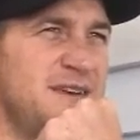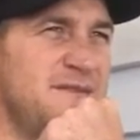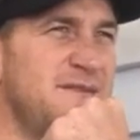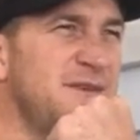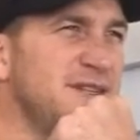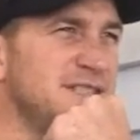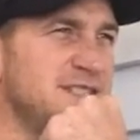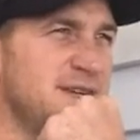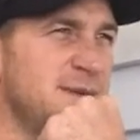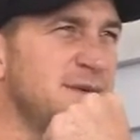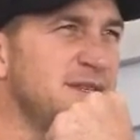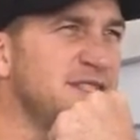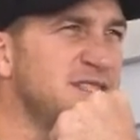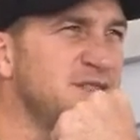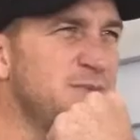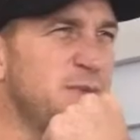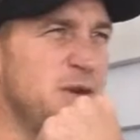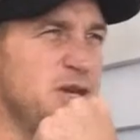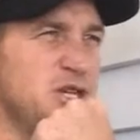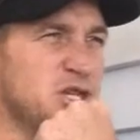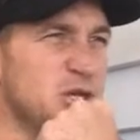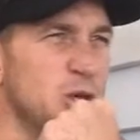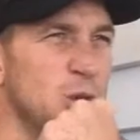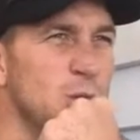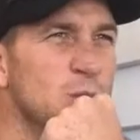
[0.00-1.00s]
definitely something
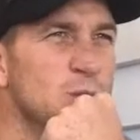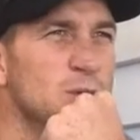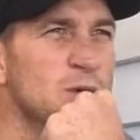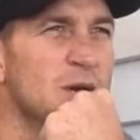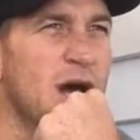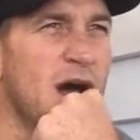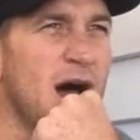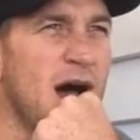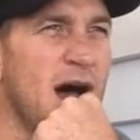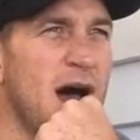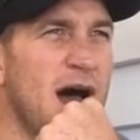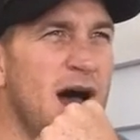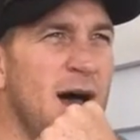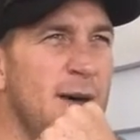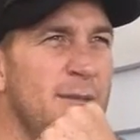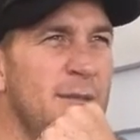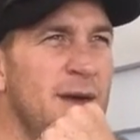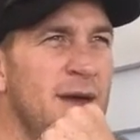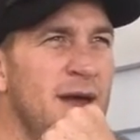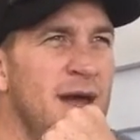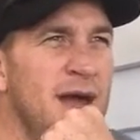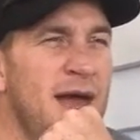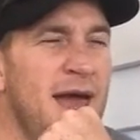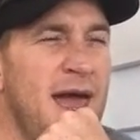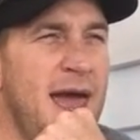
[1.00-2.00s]
special.
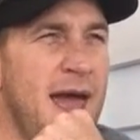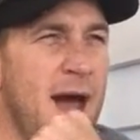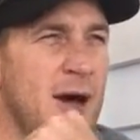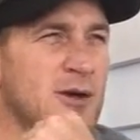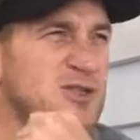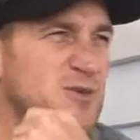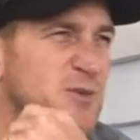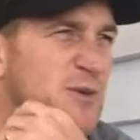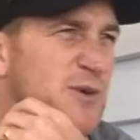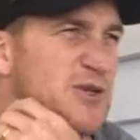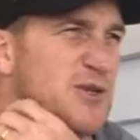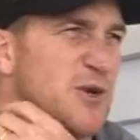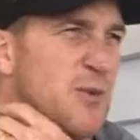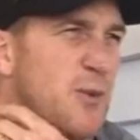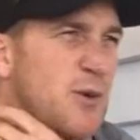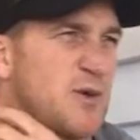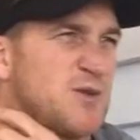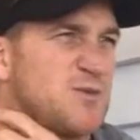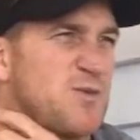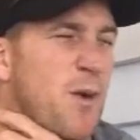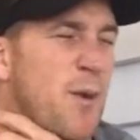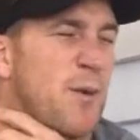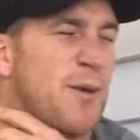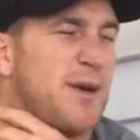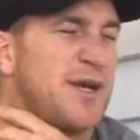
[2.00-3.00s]
How special it
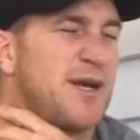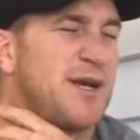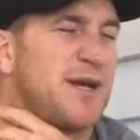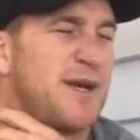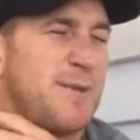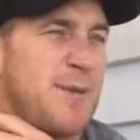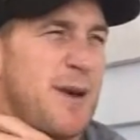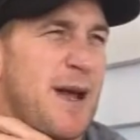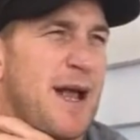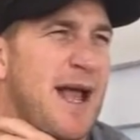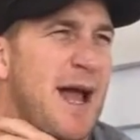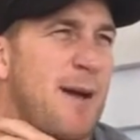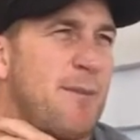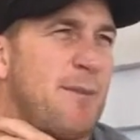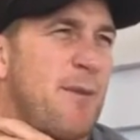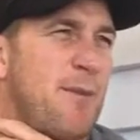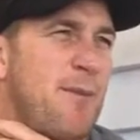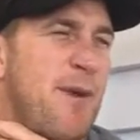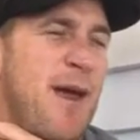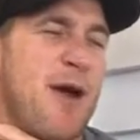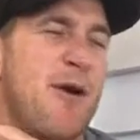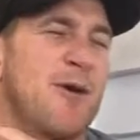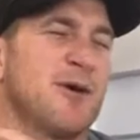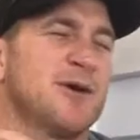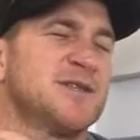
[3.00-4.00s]
was probably didn't become
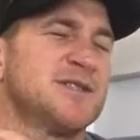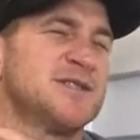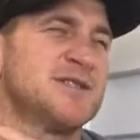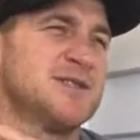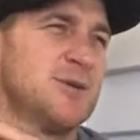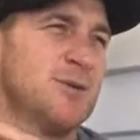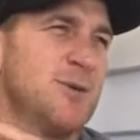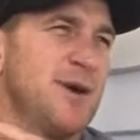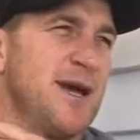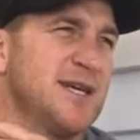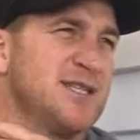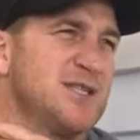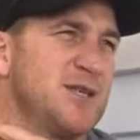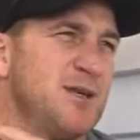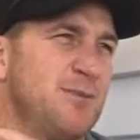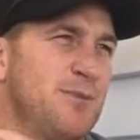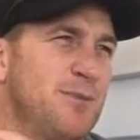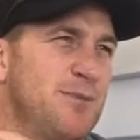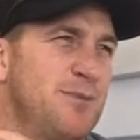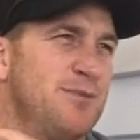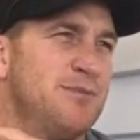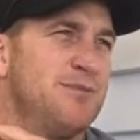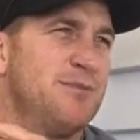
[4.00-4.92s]
apparent until we actually,